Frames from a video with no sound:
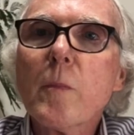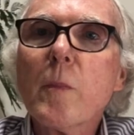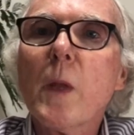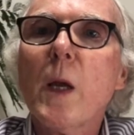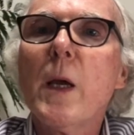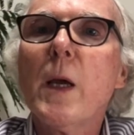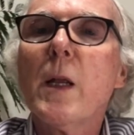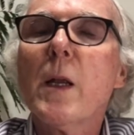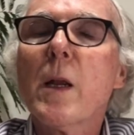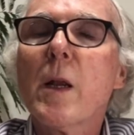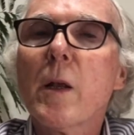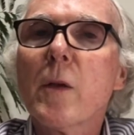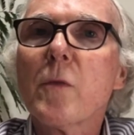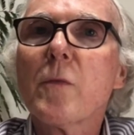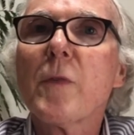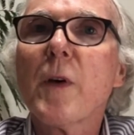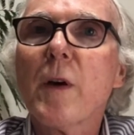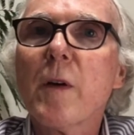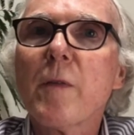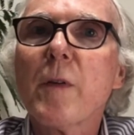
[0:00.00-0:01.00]
and it has
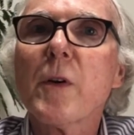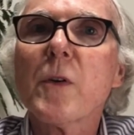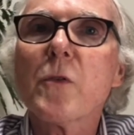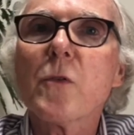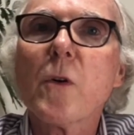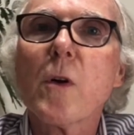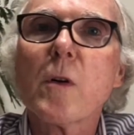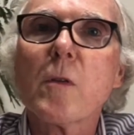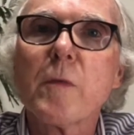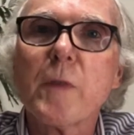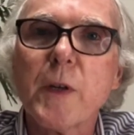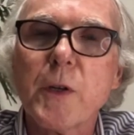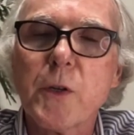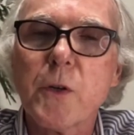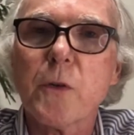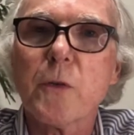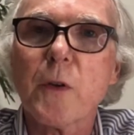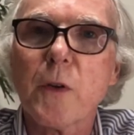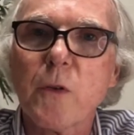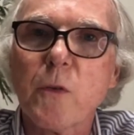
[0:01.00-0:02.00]
very, very strong
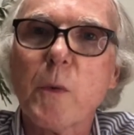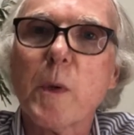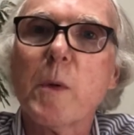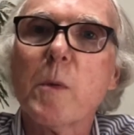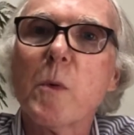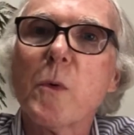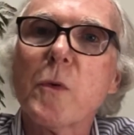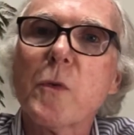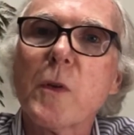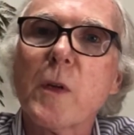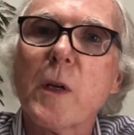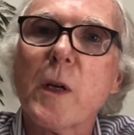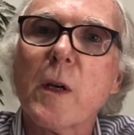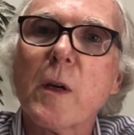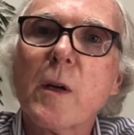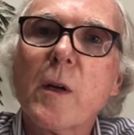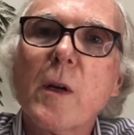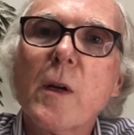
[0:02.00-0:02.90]
features, as we will see